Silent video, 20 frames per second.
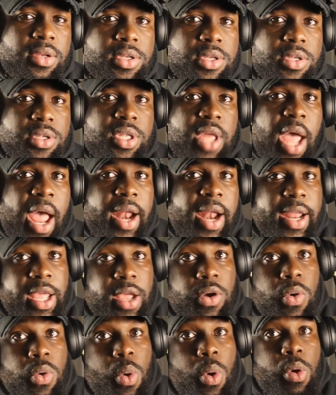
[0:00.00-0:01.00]
that
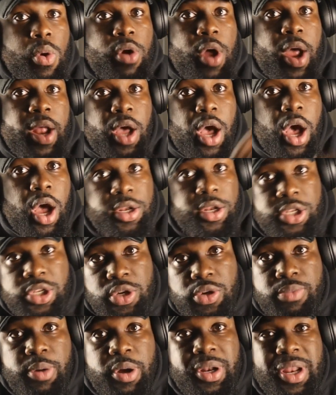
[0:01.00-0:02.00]
Nkunku ran
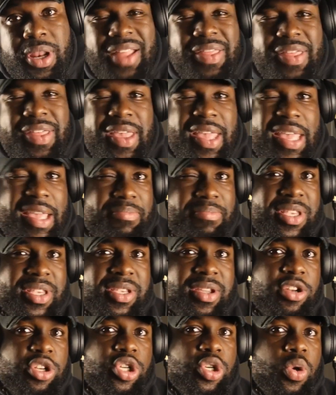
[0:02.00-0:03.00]
onto, but I think he
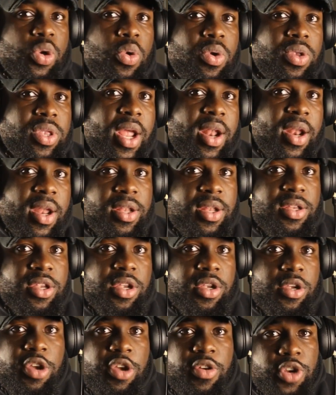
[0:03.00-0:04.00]
miscontrolled, and then
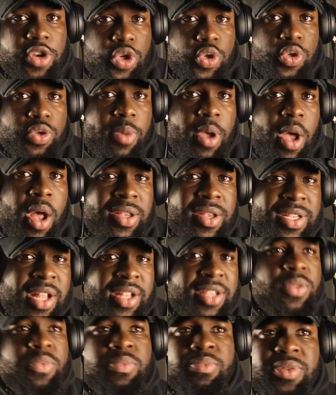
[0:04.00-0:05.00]
Kieran Dewsbury
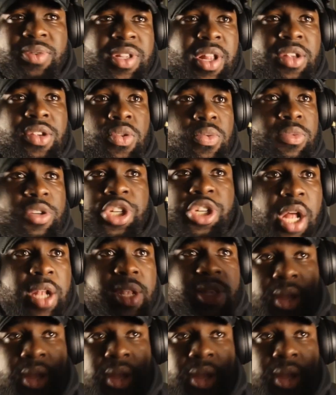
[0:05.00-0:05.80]
slots on the shot.